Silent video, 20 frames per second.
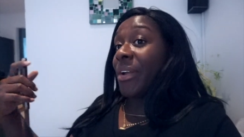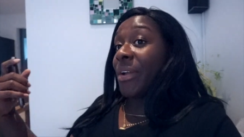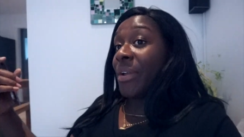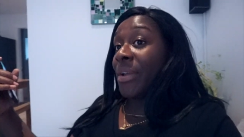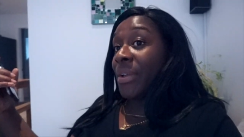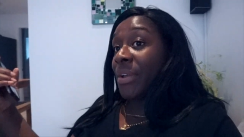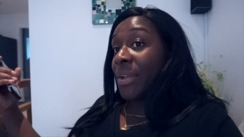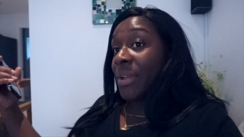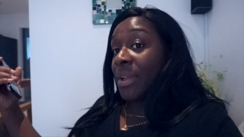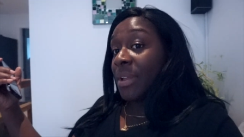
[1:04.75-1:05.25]
So
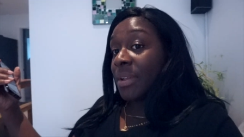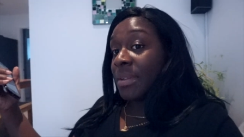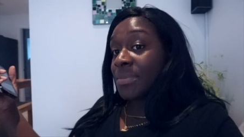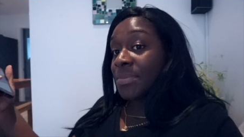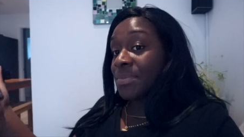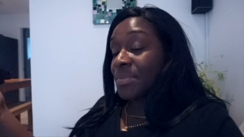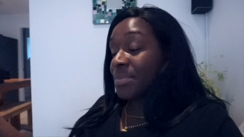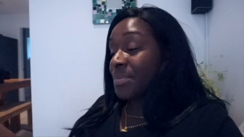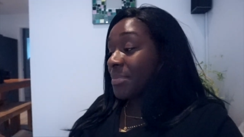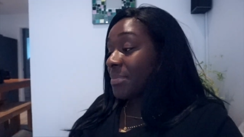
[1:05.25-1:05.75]
does
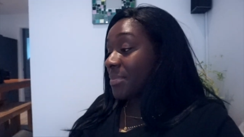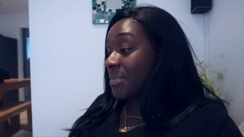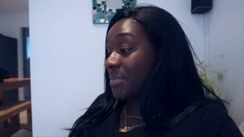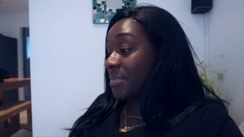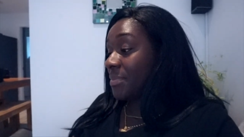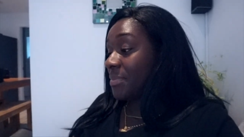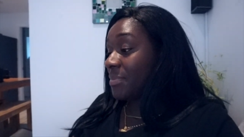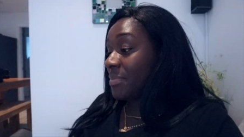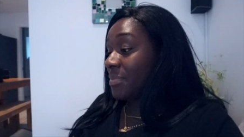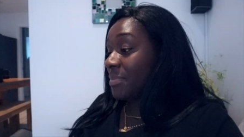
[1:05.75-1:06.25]
show that?
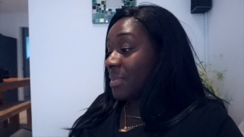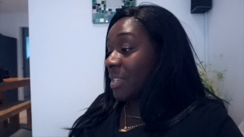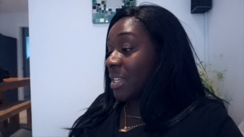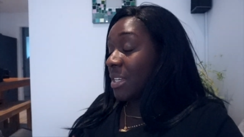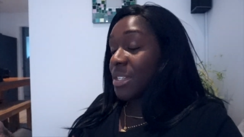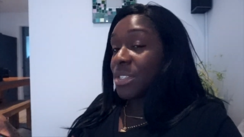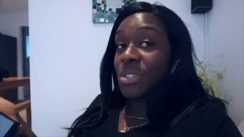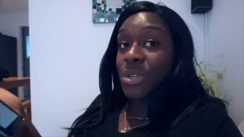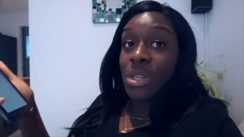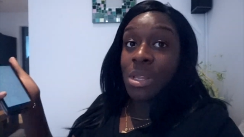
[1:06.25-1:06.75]
When you
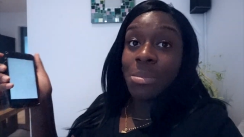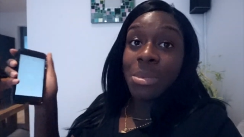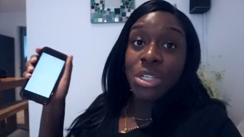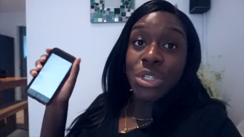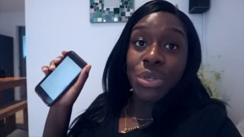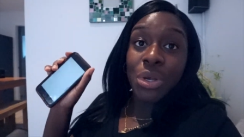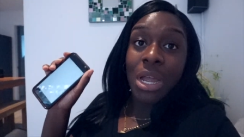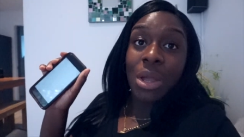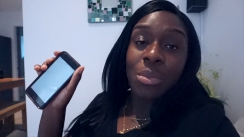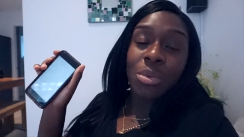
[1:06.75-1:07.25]
want to so let me
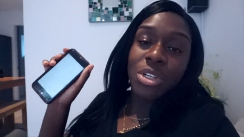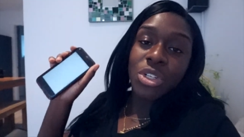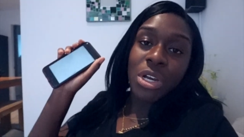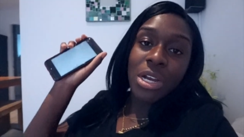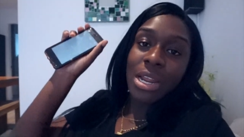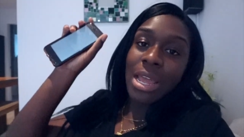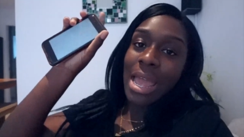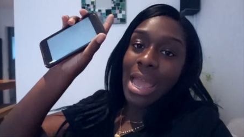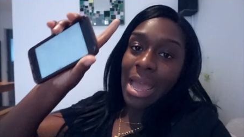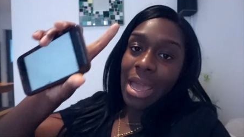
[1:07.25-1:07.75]
try. We're
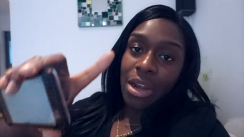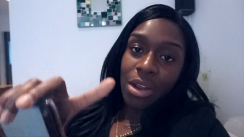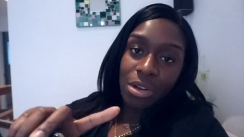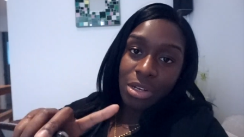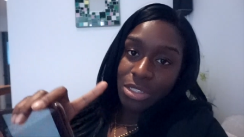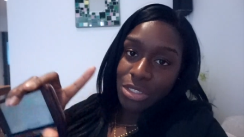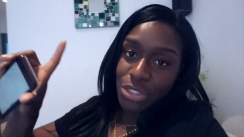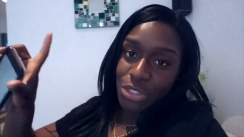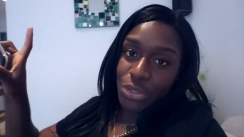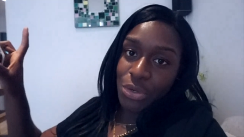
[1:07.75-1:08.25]
trying to add on
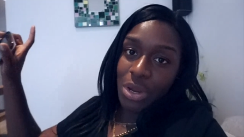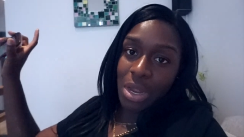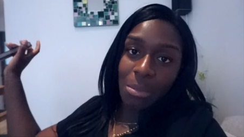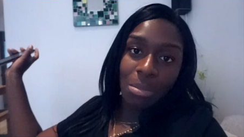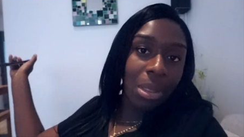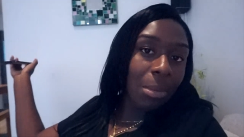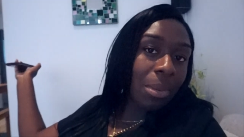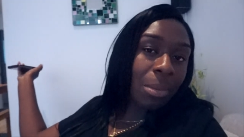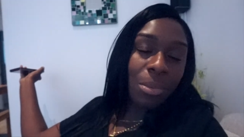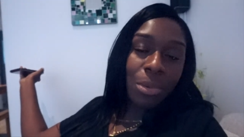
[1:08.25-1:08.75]
Instagram,
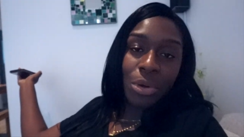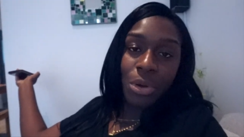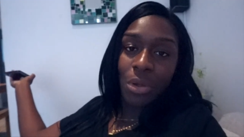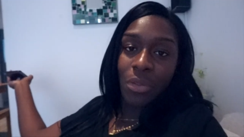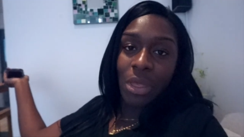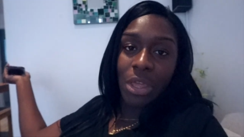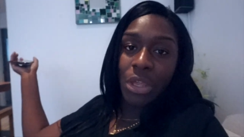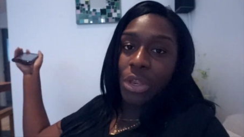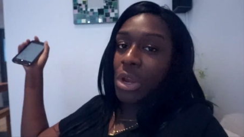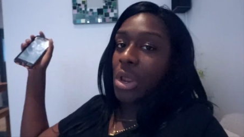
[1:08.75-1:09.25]
let people let know
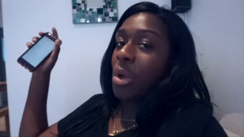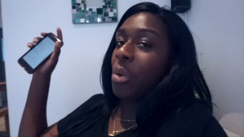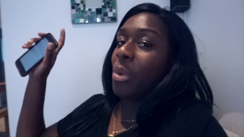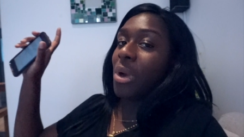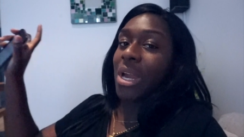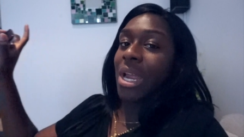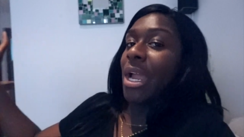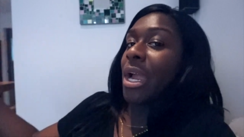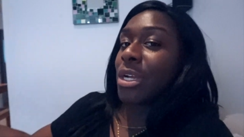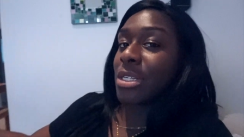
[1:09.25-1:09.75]
that, try. you know,
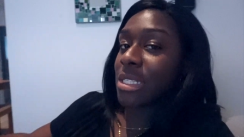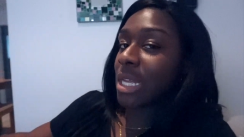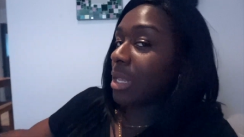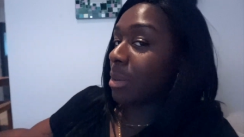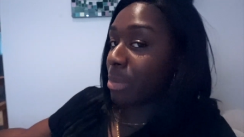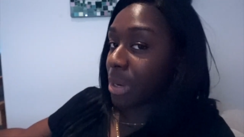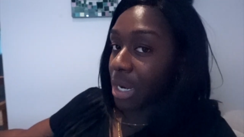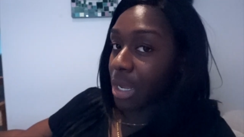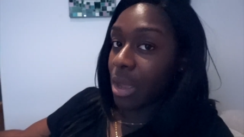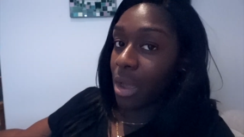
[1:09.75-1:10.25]
we're here
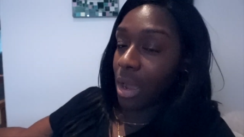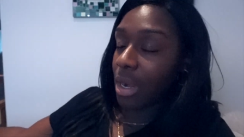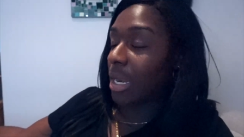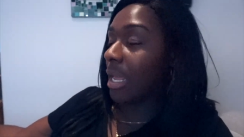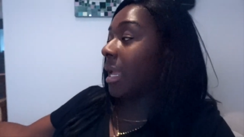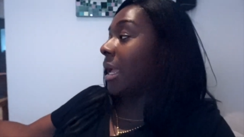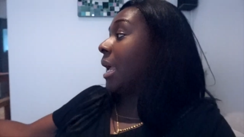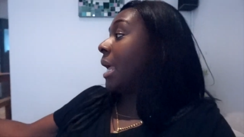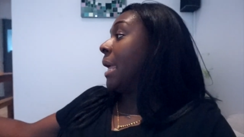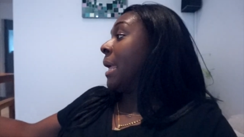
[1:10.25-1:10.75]
celebrating honey.